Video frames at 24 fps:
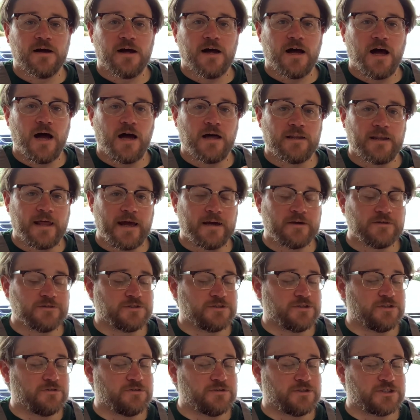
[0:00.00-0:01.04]
allows
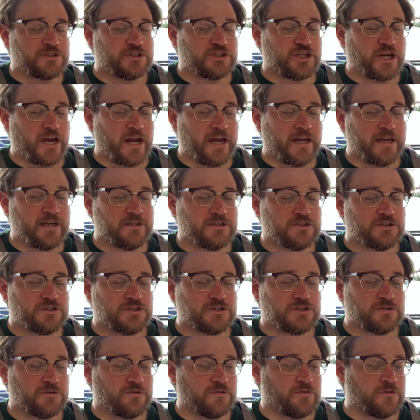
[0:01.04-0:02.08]
you to
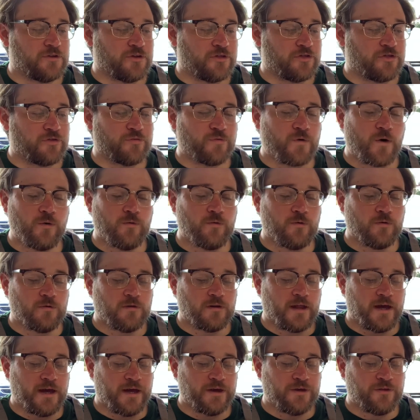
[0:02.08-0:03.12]
change the throat
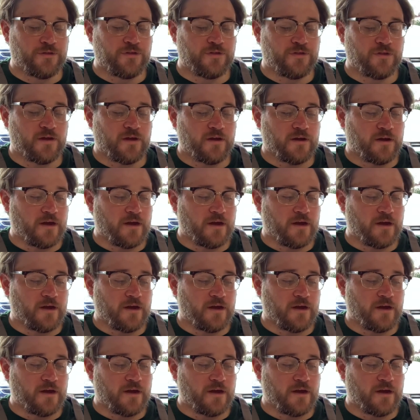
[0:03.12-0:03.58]
length